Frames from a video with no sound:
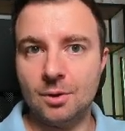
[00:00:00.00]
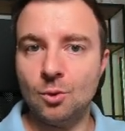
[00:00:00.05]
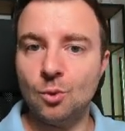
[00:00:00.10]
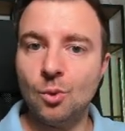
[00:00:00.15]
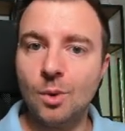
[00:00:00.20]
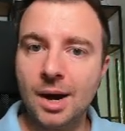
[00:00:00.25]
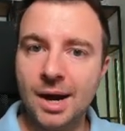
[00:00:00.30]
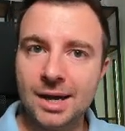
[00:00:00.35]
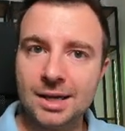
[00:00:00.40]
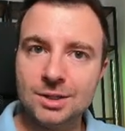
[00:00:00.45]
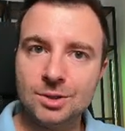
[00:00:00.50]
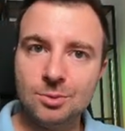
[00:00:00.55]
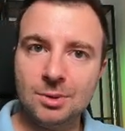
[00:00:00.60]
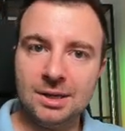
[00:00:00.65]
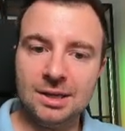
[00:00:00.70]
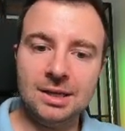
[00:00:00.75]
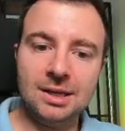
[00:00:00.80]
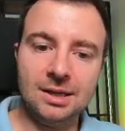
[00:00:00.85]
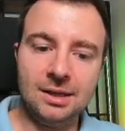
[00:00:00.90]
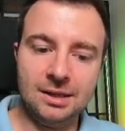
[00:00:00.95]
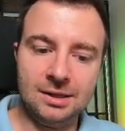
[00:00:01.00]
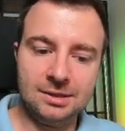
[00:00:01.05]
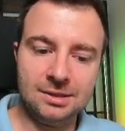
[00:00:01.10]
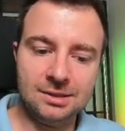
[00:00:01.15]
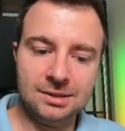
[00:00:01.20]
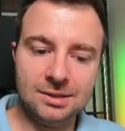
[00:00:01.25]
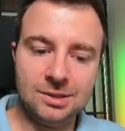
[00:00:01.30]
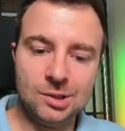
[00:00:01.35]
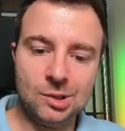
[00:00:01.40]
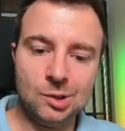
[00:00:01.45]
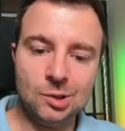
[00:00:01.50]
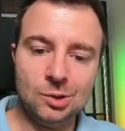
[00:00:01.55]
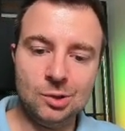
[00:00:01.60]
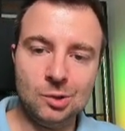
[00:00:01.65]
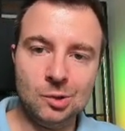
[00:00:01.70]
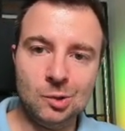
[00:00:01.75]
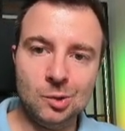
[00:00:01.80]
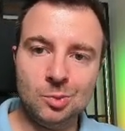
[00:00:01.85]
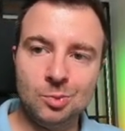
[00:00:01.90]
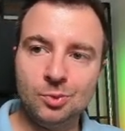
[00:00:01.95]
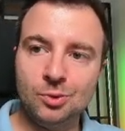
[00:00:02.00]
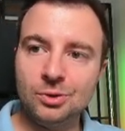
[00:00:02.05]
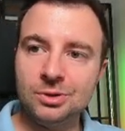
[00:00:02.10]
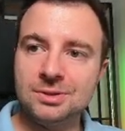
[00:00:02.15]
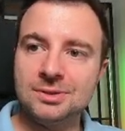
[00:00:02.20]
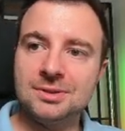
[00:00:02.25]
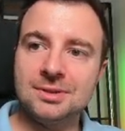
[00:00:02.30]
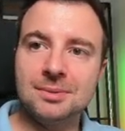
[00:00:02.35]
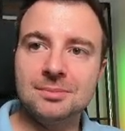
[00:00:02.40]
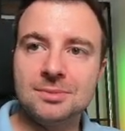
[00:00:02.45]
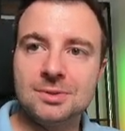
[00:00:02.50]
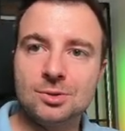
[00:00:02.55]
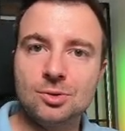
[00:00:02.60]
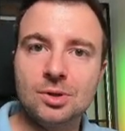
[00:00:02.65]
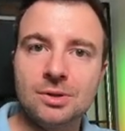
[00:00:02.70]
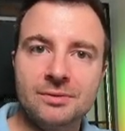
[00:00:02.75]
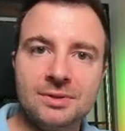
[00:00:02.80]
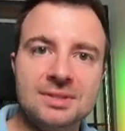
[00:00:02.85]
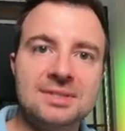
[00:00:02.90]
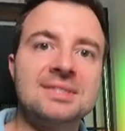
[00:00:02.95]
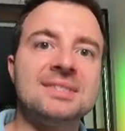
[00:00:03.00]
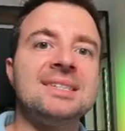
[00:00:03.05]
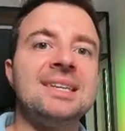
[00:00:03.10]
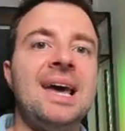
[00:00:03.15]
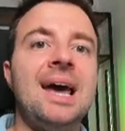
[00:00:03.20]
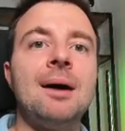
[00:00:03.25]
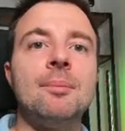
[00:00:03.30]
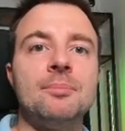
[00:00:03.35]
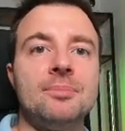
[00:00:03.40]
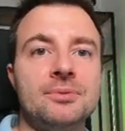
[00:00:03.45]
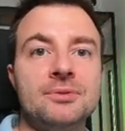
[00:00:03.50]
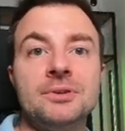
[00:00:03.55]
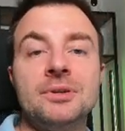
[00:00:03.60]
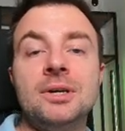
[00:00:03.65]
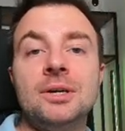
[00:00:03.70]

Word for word: Why do we need to put some sort of a stamp